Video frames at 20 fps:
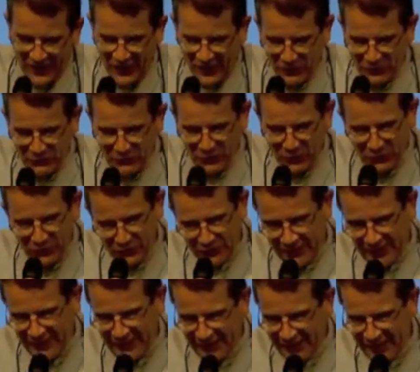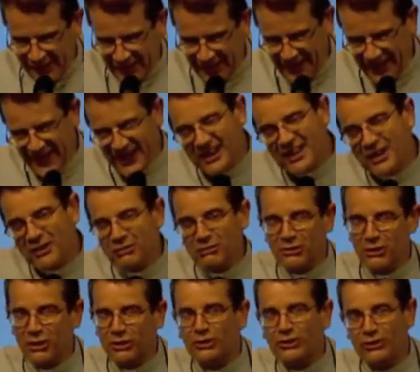Unfortunately, I have
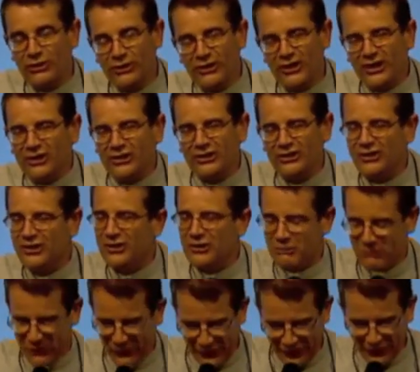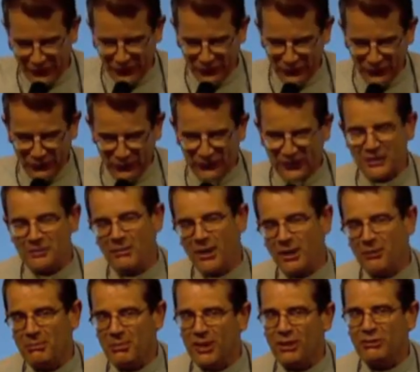not 16 religious in
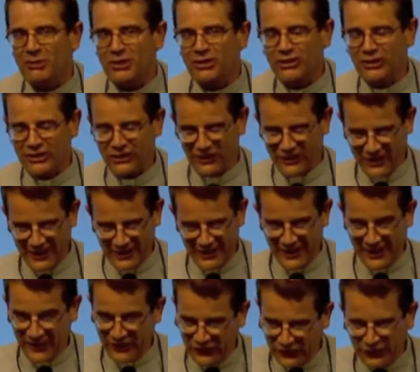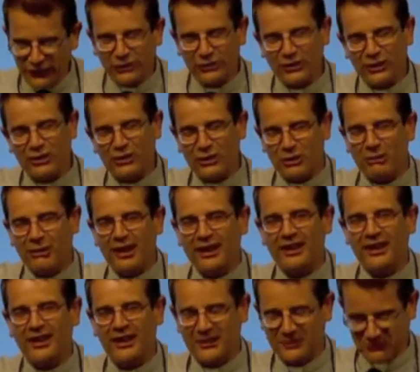parish, like Sister
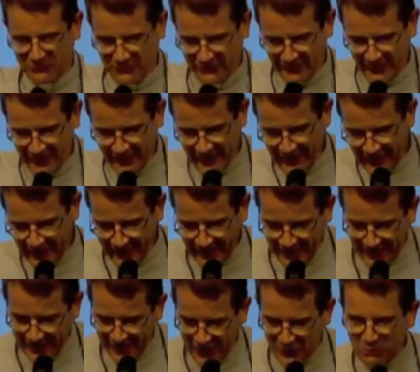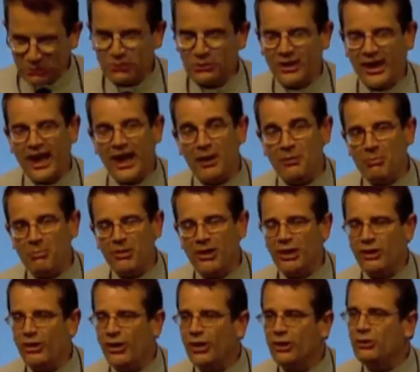Joanna. It would help me
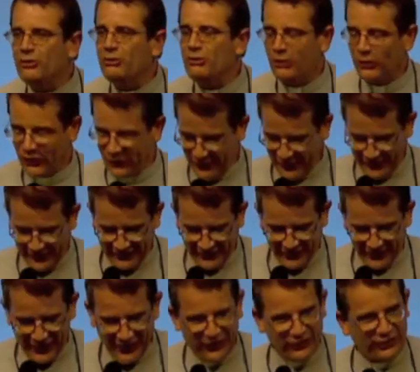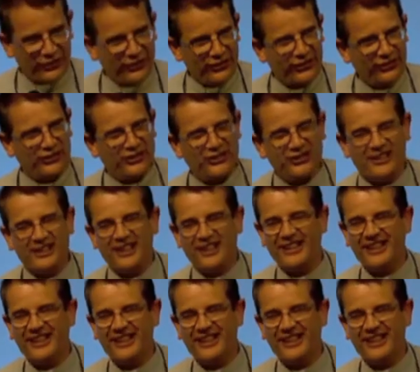a lot for catechesis.